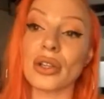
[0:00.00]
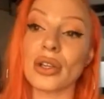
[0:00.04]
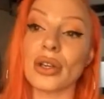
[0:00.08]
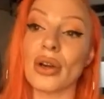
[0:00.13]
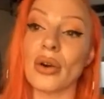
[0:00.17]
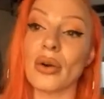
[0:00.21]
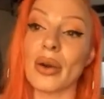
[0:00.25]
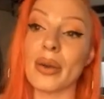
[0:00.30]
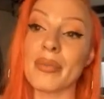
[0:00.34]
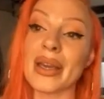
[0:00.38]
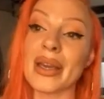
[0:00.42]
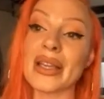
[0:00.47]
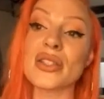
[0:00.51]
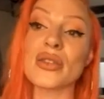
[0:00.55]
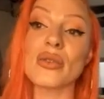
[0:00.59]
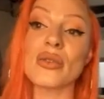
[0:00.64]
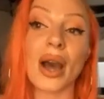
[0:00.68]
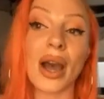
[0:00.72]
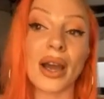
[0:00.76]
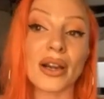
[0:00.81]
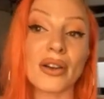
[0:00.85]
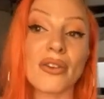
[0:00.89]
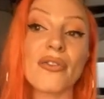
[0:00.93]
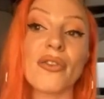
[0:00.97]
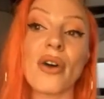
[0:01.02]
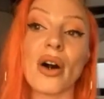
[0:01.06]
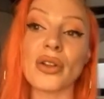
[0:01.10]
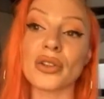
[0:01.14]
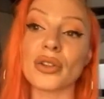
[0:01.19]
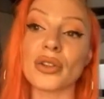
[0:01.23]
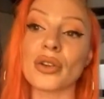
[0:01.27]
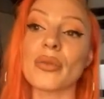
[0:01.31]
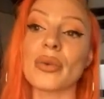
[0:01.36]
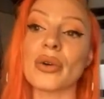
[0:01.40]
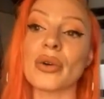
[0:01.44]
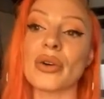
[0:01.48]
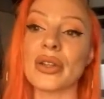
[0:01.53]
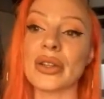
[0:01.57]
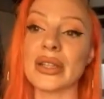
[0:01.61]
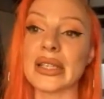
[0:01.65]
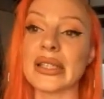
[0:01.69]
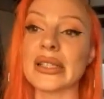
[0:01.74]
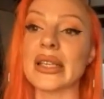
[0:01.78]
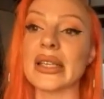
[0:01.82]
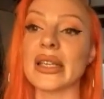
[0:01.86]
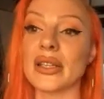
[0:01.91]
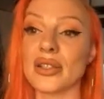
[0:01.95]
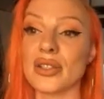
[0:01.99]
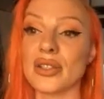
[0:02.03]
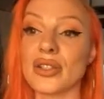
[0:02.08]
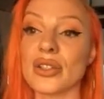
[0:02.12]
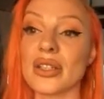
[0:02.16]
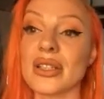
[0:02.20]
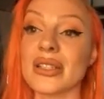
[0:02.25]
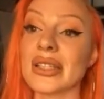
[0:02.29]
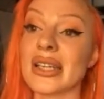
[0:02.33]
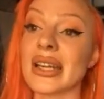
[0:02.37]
you know, it makes you kind of vulnerable in these industries.